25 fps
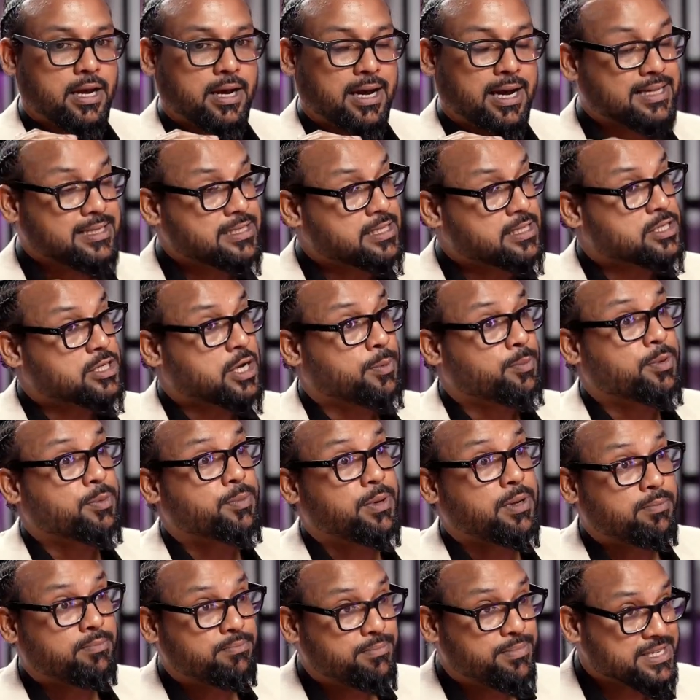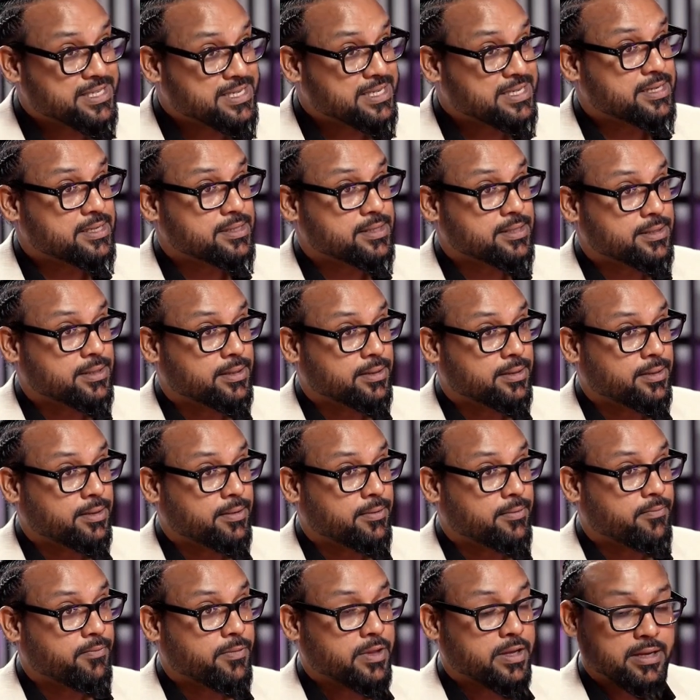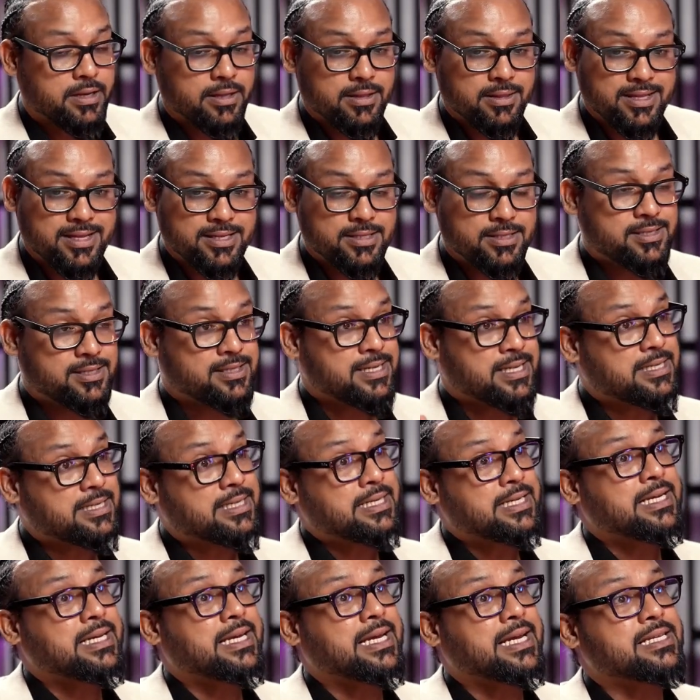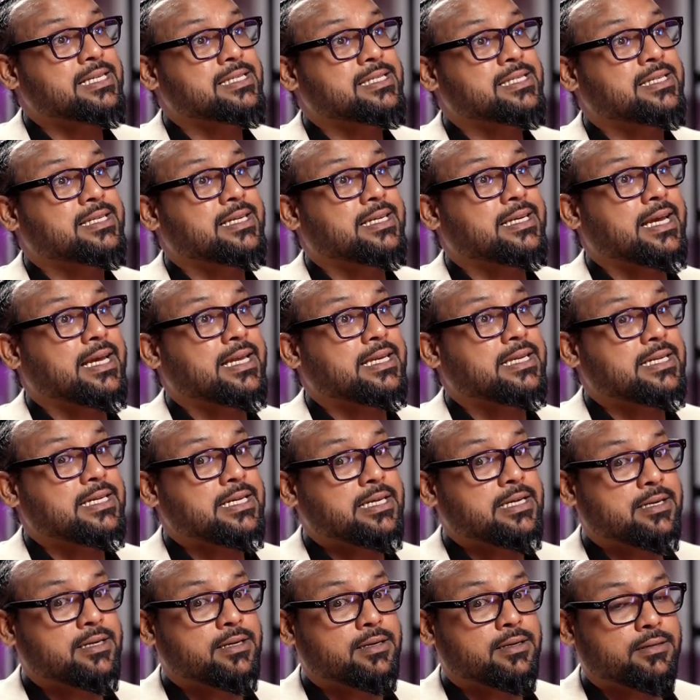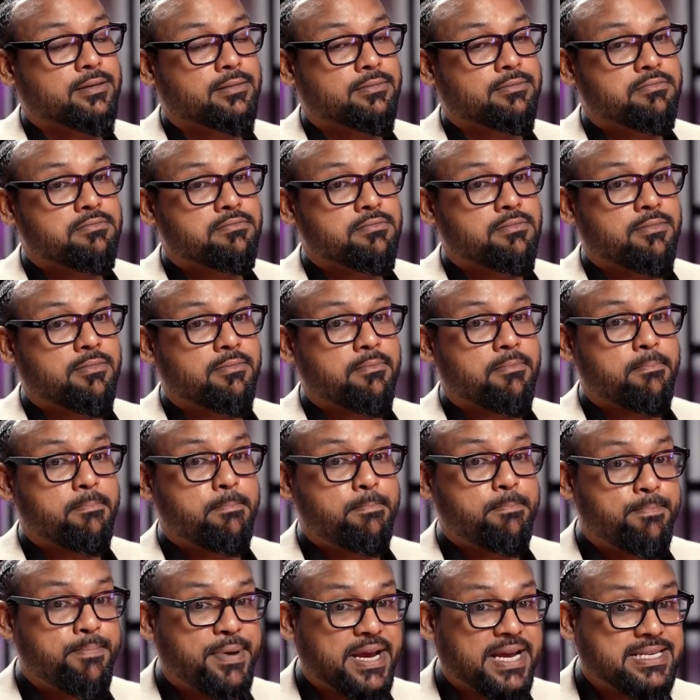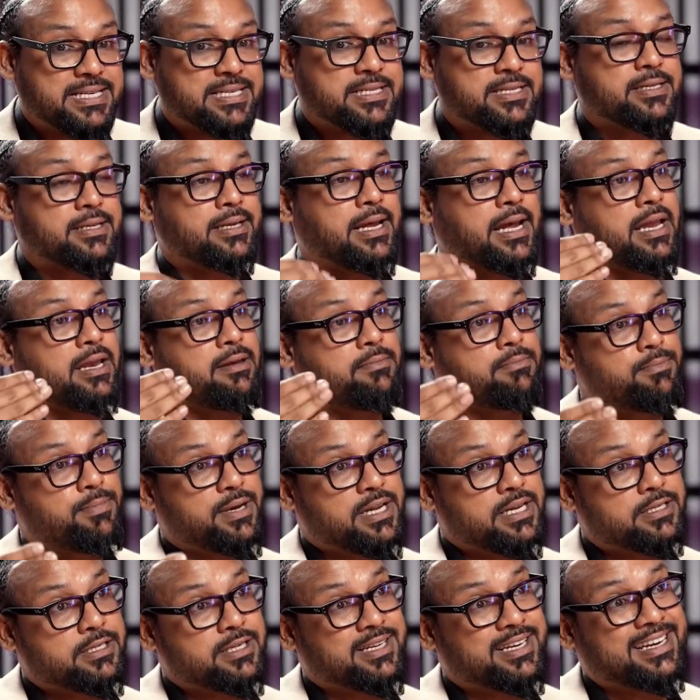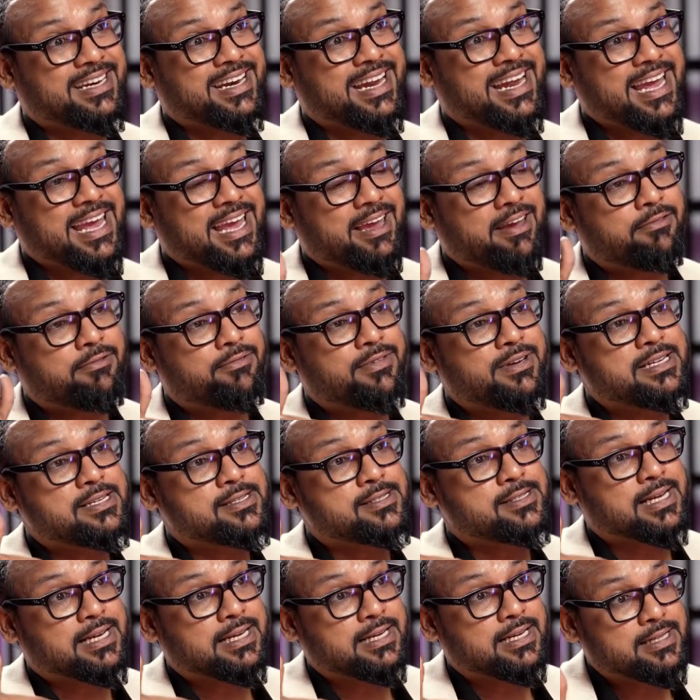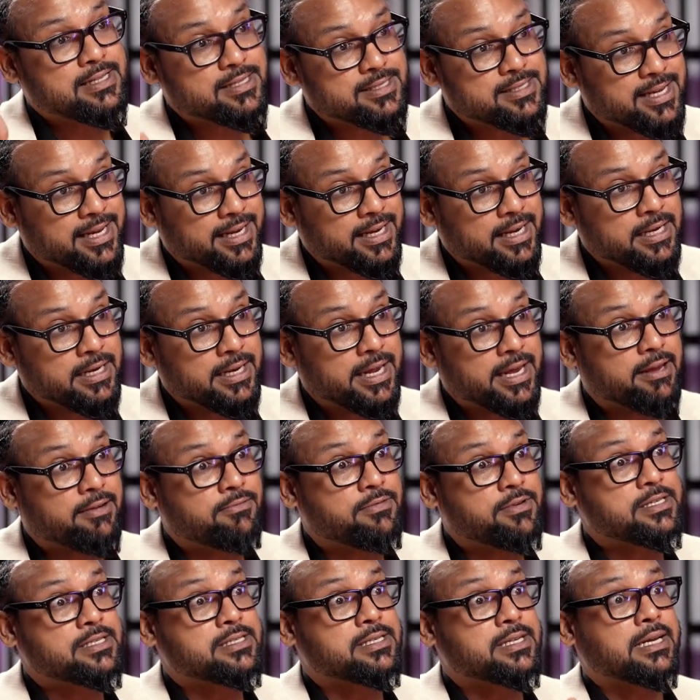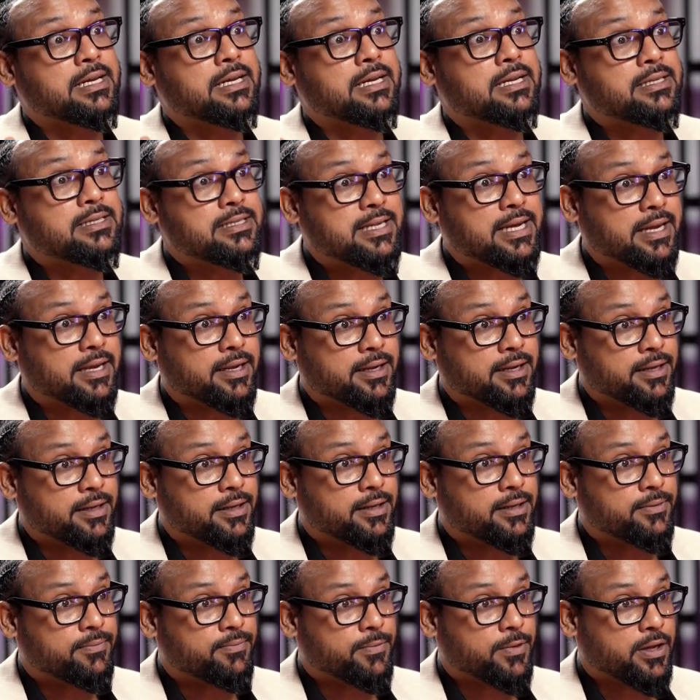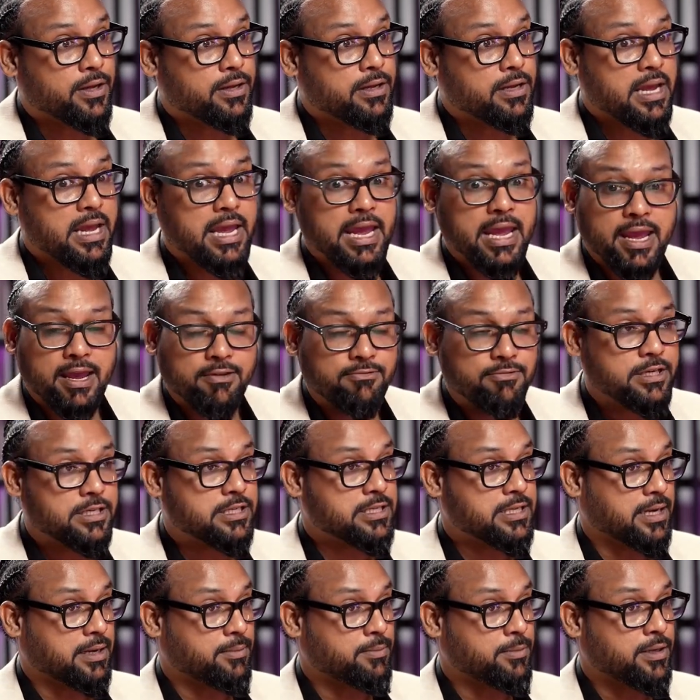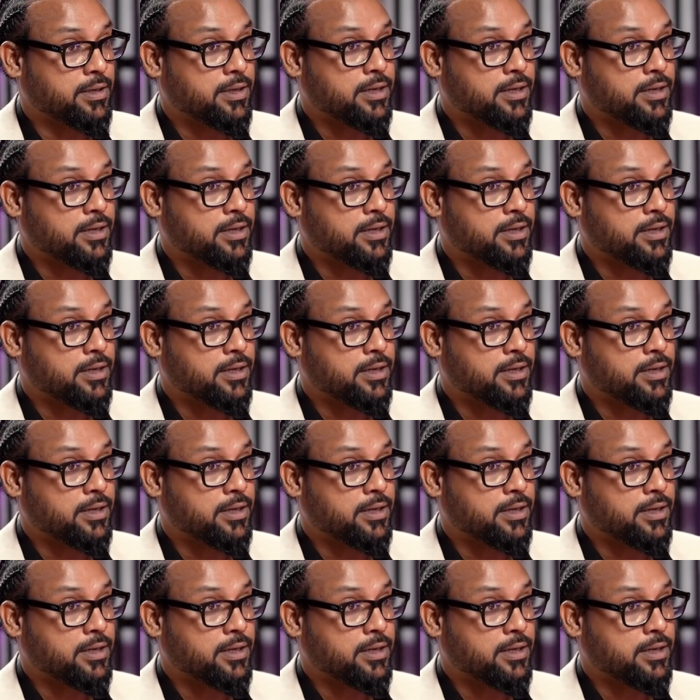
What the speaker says: Unstoppable business. The city is getting better and better every single second, every single day, every time.